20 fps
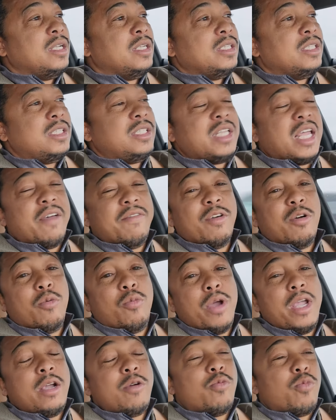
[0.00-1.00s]

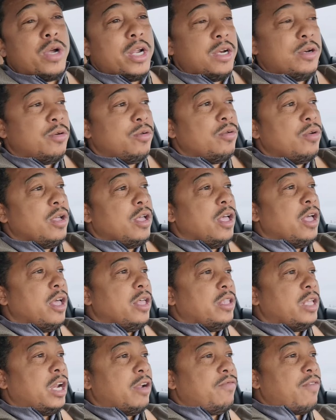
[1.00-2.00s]
7-week window,
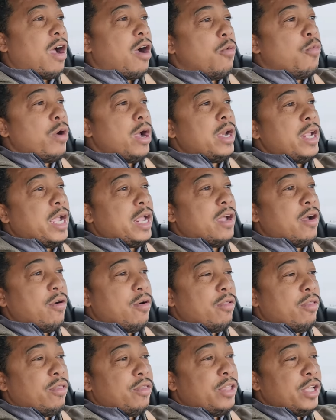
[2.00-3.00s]
that if I went in
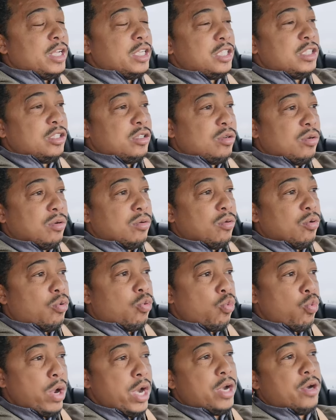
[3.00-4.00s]
on this
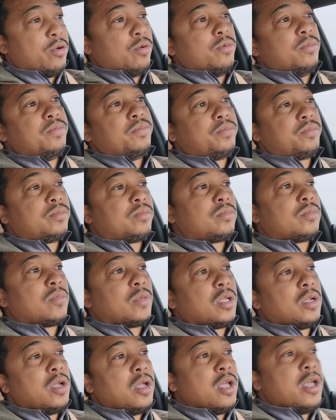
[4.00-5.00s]
window,
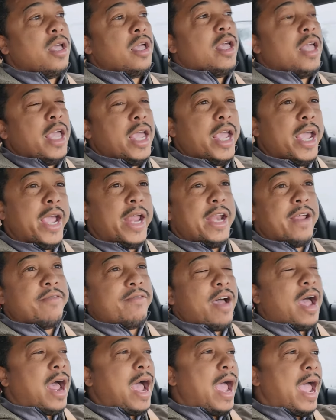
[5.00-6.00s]
and if
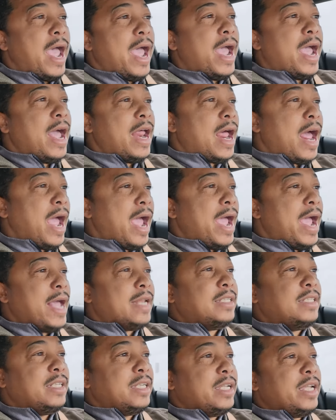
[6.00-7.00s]
I
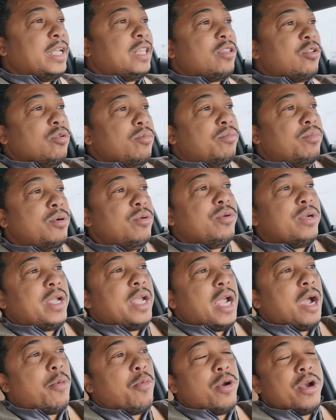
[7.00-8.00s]
had to get through boot
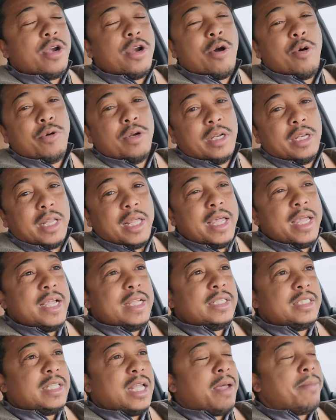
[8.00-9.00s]
camp with no
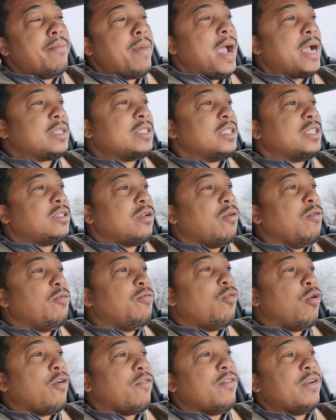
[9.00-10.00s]
delays, setbacks, and so
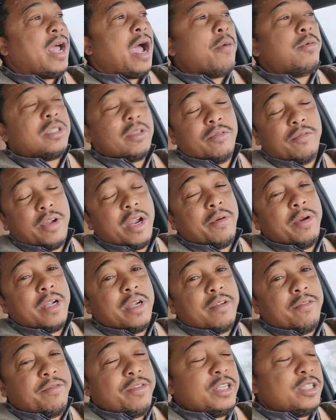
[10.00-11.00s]
forth, and I was in very
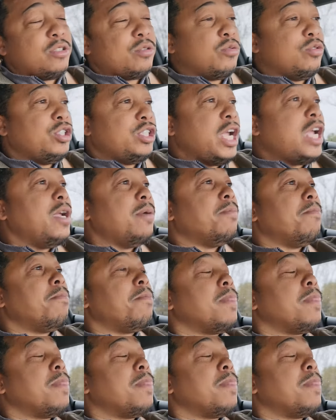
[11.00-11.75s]
good physical shape,